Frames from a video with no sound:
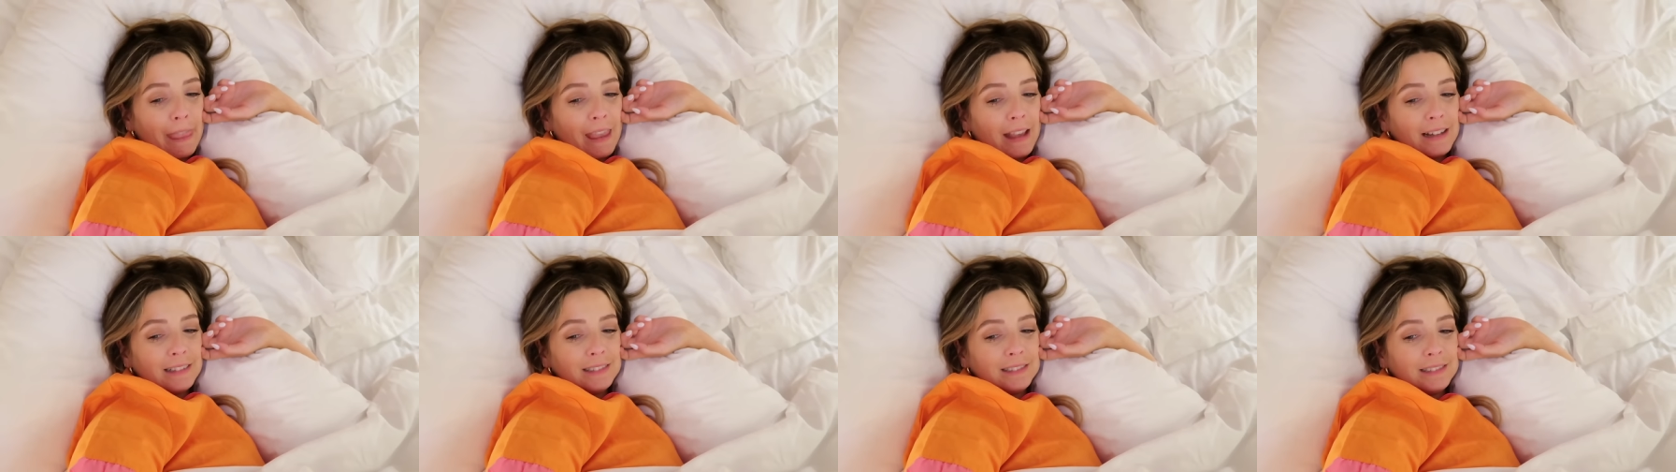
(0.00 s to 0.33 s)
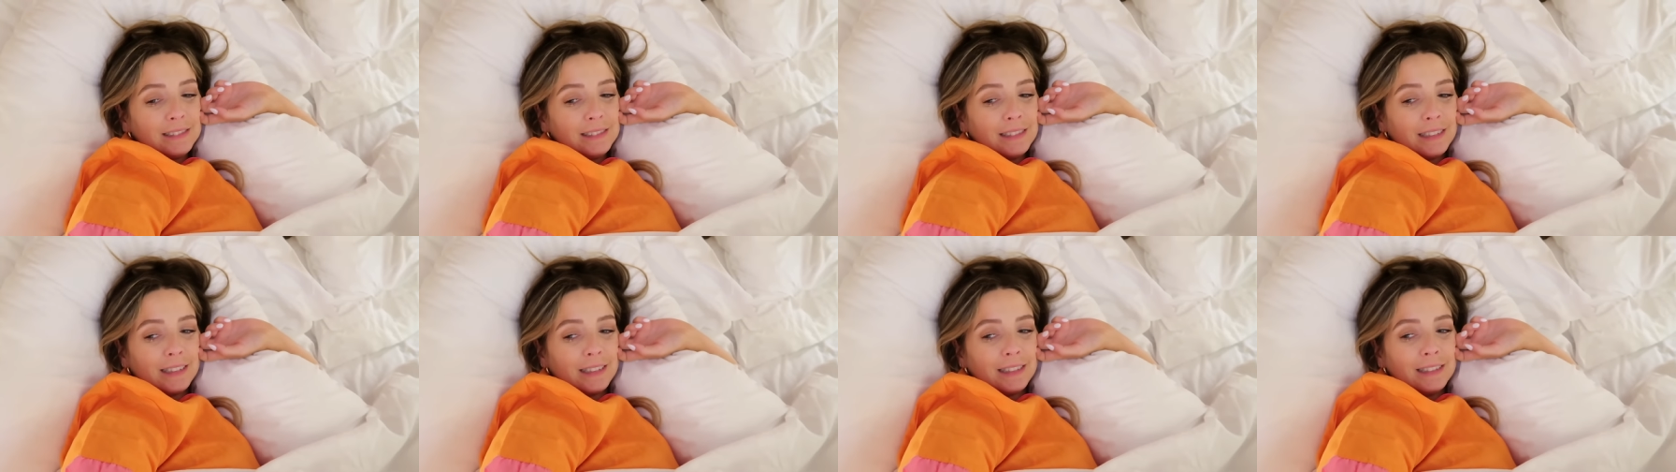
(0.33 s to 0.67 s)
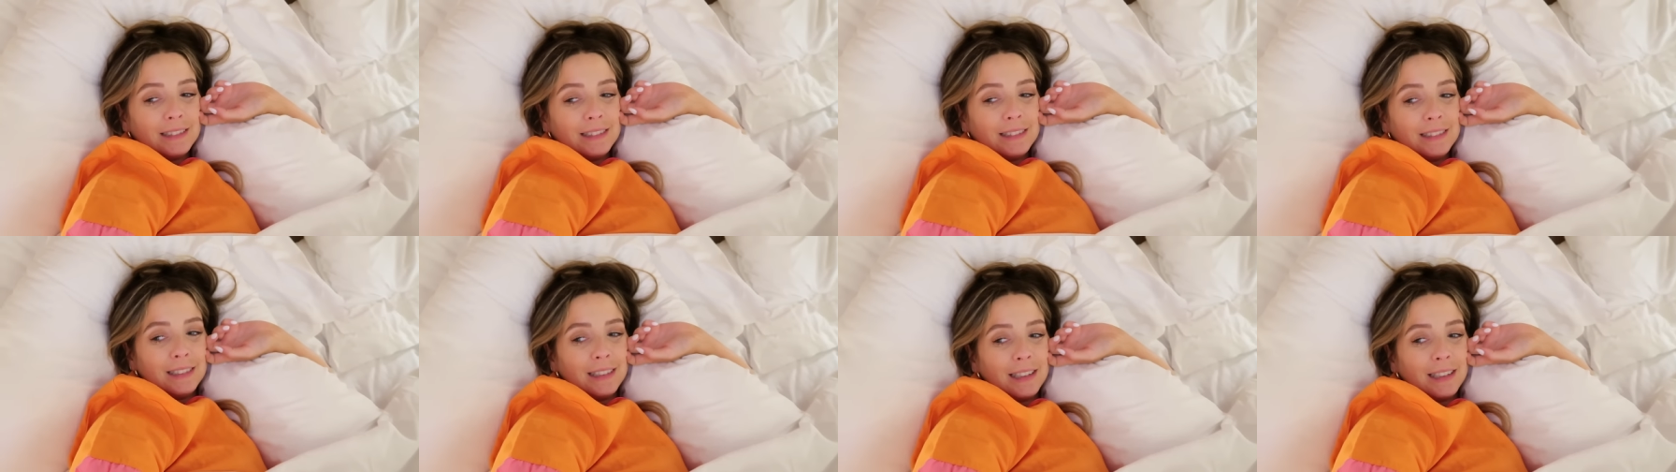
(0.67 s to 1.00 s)
If we're not going to go
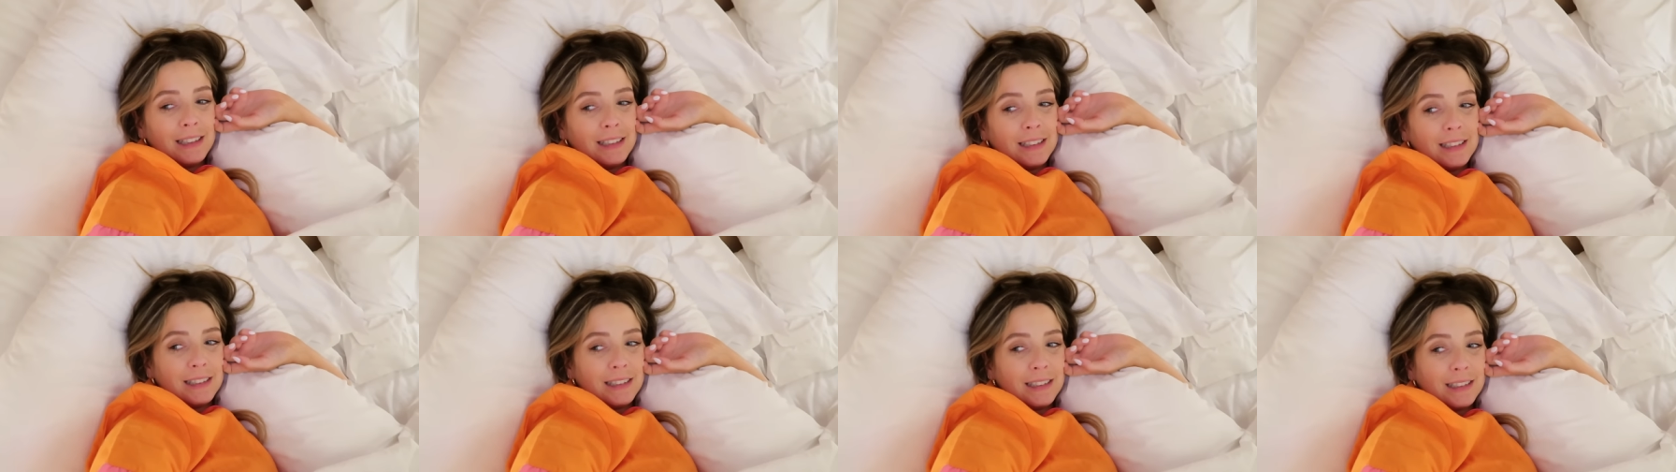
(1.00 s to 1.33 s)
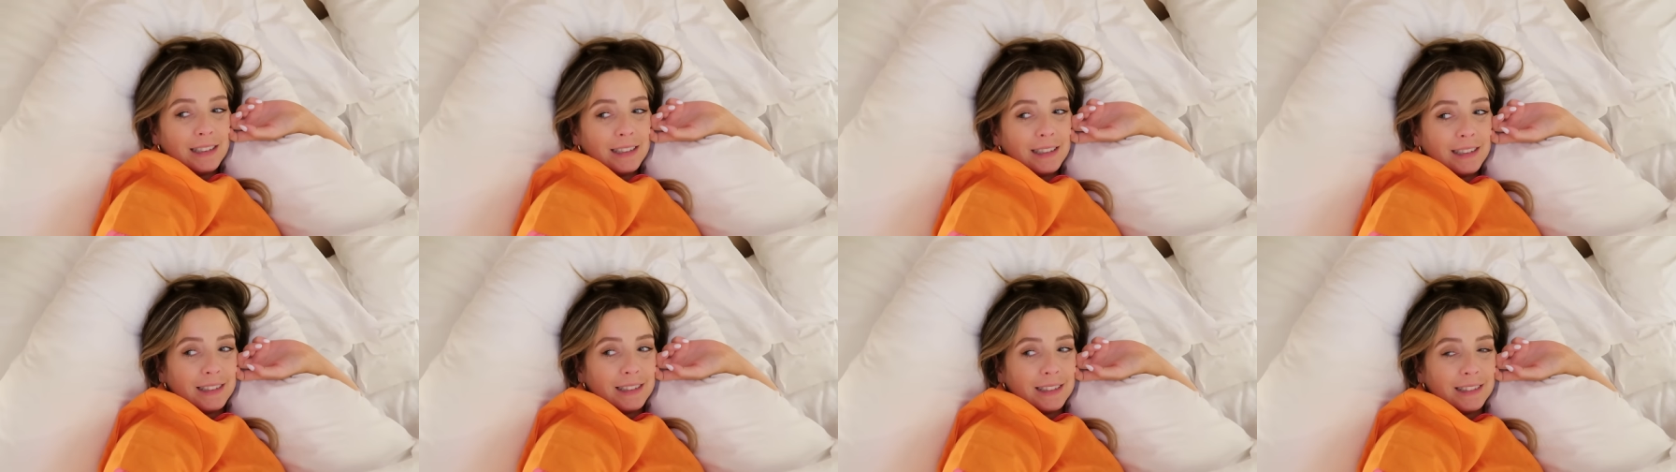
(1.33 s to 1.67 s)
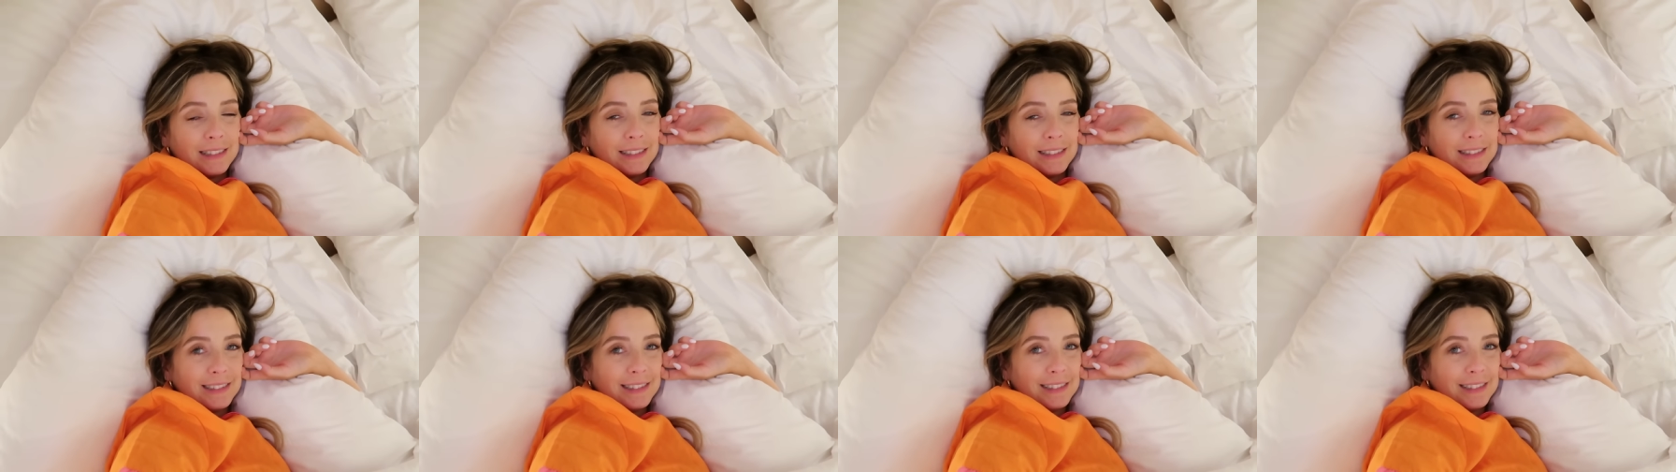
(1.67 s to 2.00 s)
down to the bar
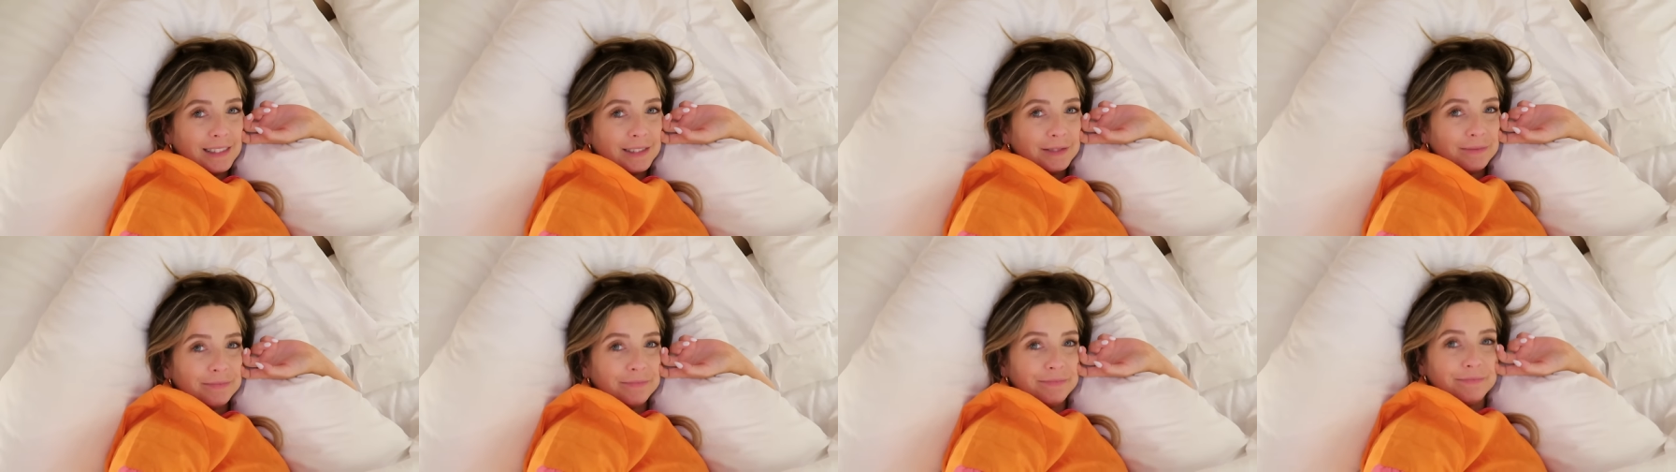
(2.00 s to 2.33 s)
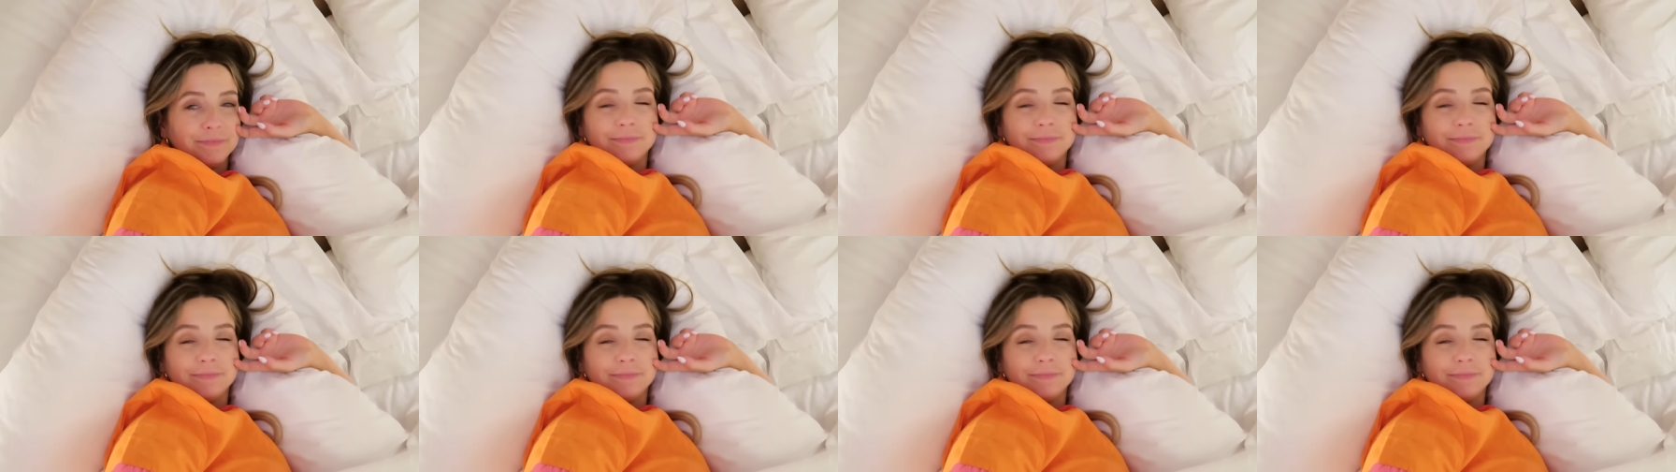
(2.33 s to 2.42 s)
and